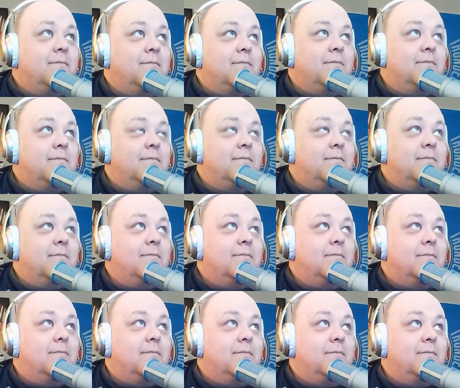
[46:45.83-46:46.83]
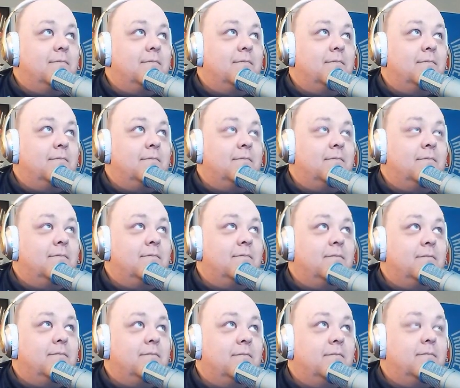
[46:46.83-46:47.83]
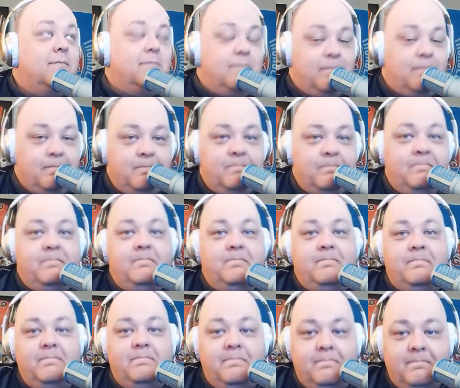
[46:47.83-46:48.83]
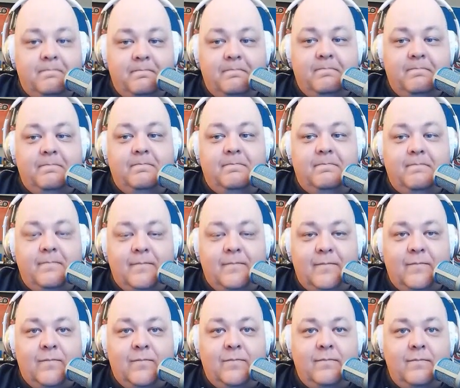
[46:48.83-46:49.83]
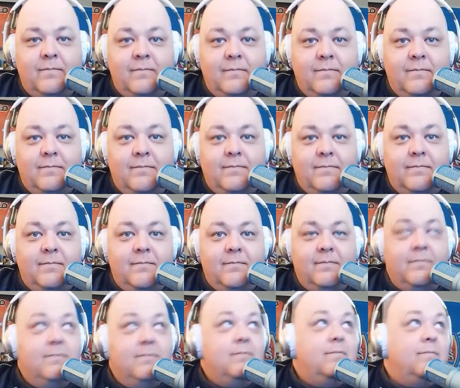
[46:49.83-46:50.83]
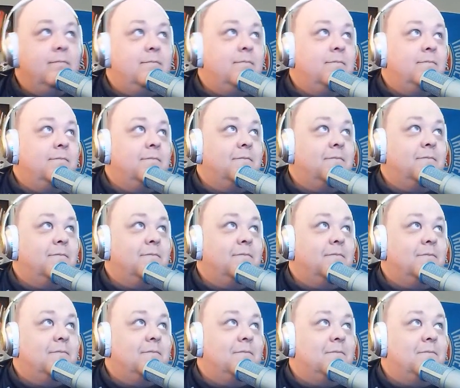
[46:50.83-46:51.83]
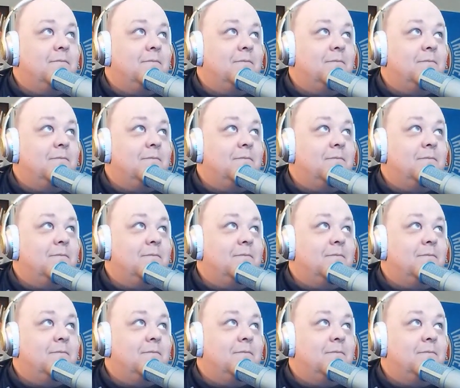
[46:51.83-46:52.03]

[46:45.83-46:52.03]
[no speech]